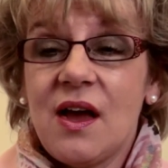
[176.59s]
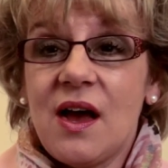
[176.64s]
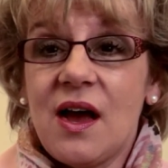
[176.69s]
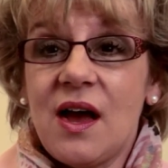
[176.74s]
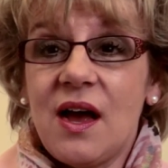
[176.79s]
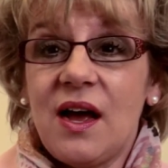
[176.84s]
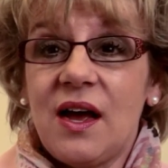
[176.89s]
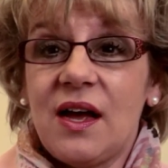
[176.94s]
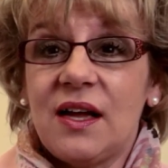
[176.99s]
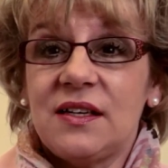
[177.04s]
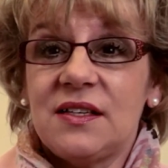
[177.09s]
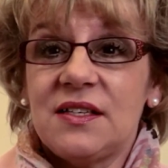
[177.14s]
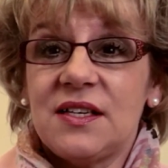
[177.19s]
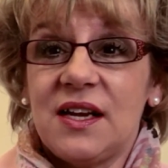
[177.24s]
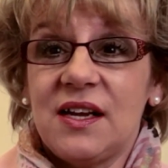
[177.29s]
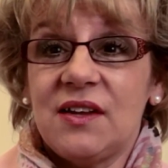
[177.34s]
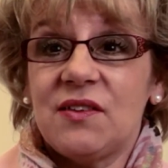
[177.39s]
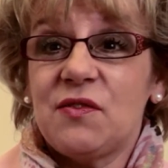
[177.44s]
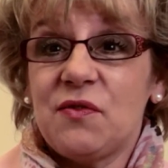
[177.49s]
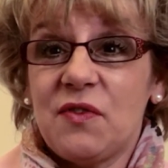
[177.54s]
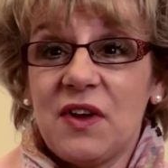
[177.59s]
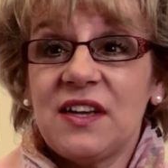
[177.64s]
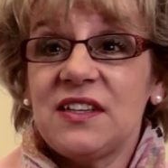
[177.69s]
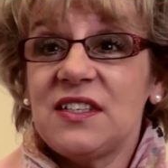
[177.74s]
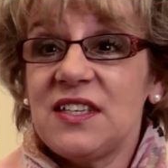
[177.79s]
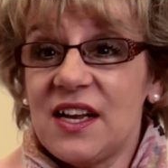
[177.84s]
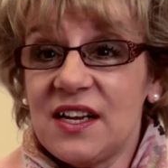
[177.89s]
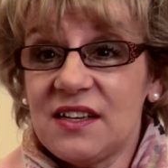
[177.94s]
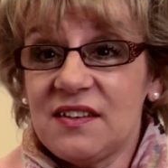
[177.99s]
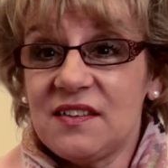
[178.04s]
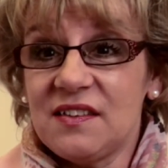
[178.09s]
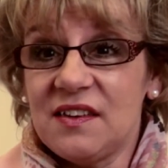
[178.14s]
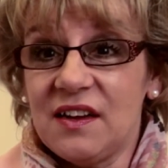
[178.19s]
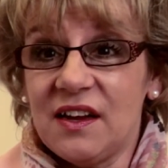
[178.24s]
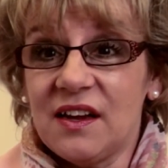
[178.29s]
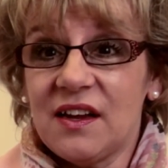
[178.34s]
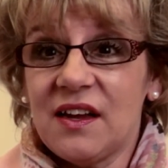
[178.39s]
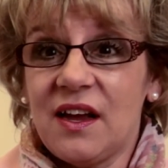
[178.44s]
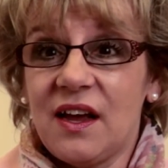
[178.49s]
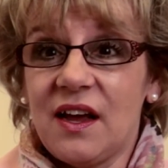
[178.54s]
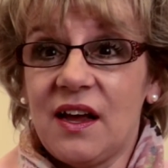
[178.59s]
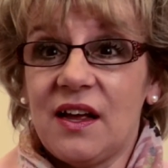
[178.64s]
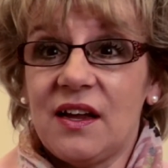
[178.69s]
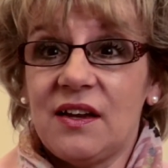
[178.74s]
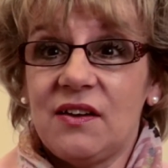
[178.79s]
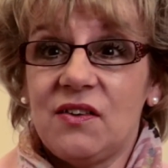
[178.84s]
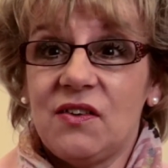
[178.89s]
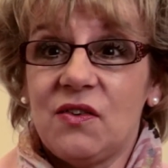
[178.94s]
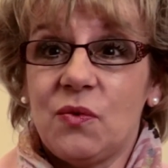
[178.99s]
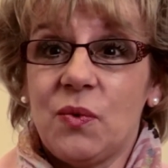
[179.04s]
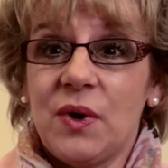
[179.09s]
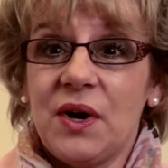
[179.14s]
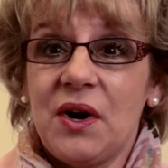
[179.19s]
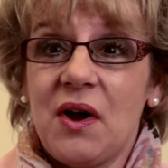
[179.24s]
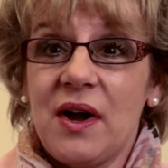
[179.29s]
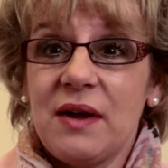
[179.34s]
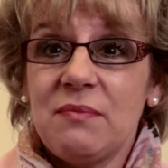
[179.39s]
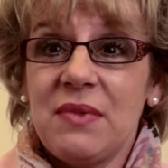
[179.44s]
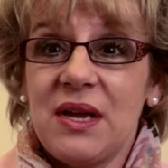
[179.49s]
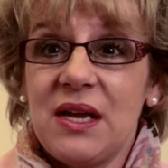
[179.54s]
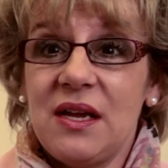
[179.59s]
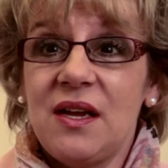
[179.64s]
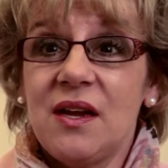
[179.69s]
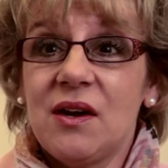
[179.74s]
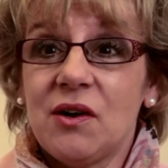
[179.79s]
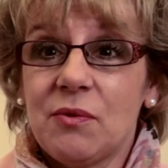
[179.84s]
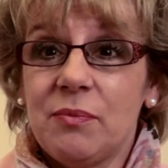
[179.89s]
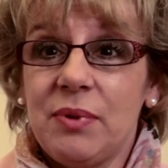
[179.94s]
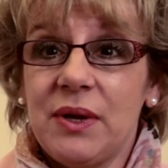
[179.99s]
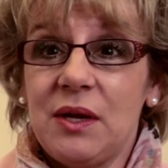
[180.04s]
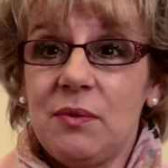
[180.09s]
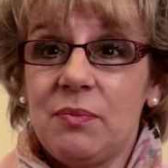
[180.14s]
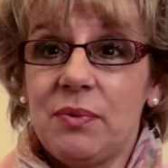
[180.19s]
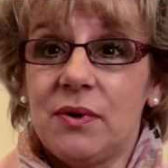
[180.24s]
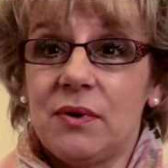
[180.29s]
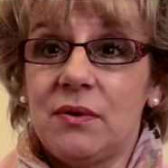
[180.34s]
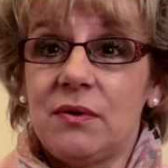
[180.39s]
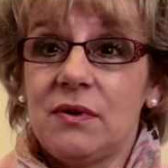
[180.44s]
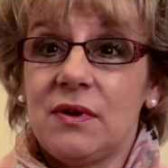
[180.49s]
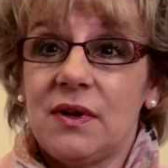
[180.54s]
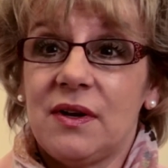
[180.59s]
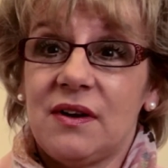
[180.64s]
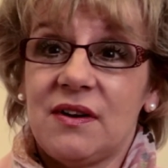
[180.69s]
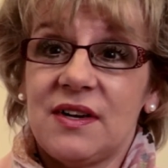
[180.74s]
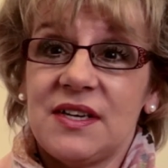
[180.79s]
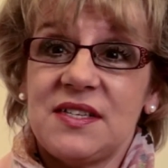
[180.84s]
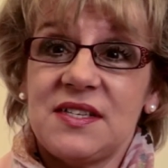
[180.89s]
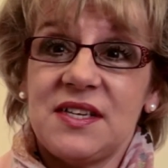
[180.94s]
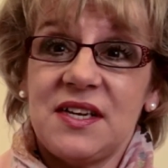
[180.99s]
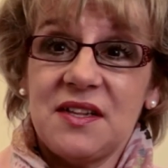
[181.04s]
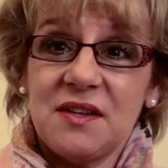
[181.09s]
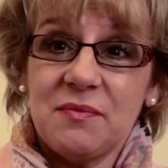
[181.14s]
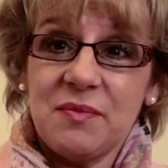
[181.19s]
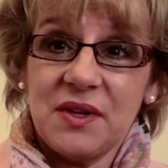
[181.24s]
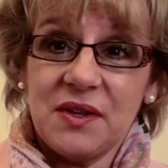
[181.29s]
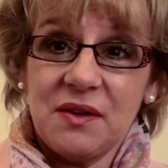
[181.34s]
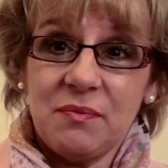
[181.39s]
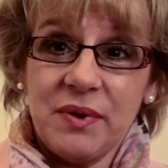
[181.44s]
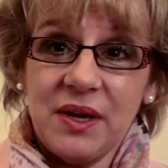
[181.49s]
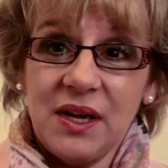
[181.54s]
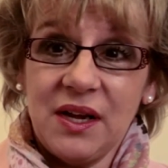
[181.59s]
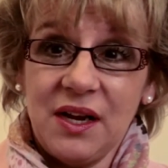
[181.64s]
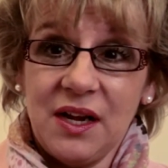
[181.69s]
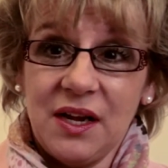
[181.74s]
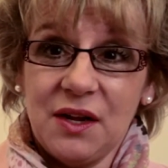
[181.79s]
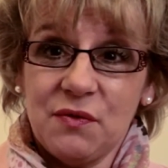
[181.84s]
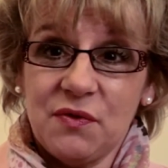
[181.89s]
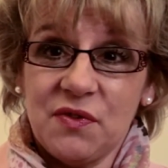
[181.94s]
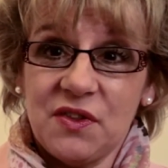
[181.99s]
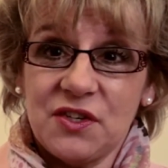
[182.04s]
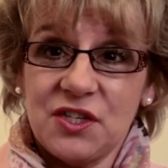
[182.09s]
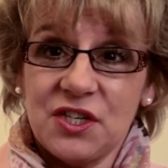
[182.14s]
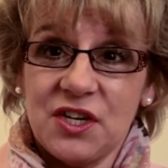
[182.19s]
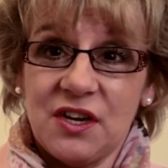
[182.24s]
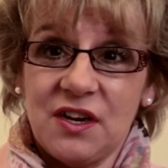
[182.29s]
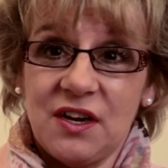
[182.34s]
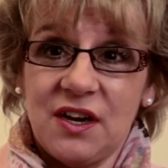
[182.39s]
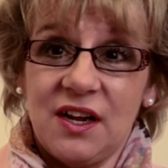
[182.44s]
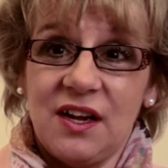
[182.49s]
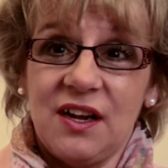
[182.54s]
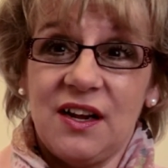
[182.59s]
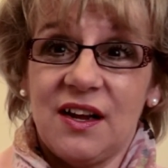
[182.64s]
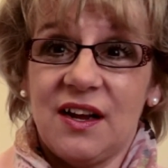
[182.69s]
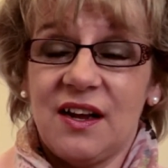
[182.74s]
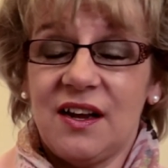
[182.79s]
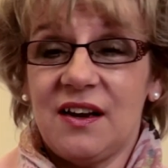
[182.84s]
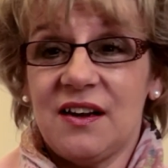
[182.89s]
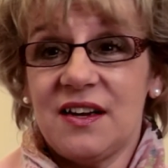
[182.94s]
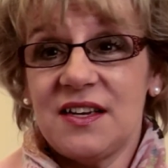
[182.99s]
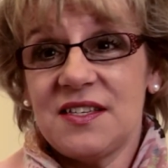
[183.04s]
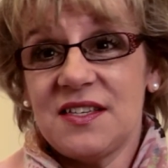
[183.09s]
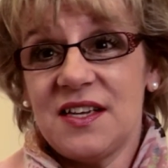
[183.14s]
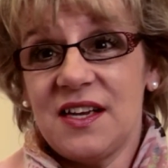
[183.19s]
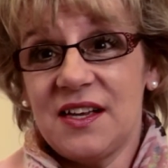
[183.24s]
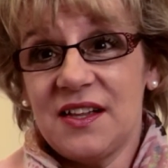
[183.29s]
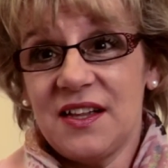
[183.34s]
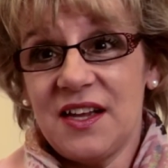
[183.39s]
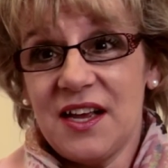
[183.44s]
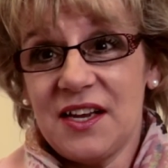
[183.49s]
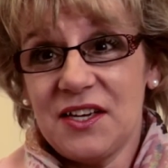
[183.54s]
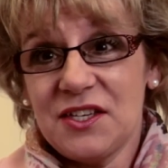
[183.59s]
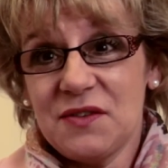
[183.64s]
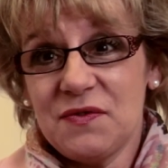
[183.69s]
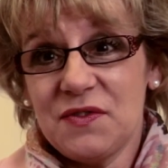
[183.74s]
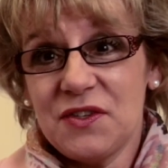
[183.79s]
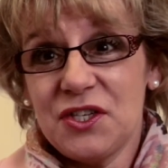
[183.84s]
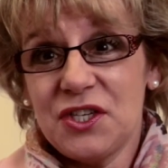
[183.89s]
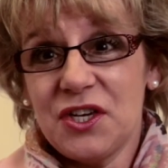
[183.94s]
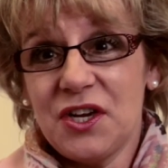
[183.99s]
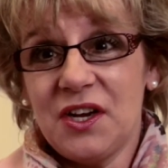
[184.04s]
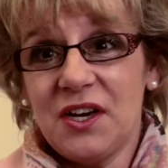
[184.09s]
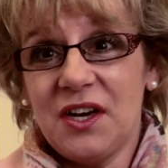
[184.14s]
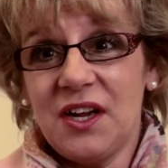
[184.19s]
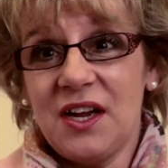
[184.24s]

And it's fantastic. And when I meet young people and I see them at the beginning of the journey and I see at the end of the journey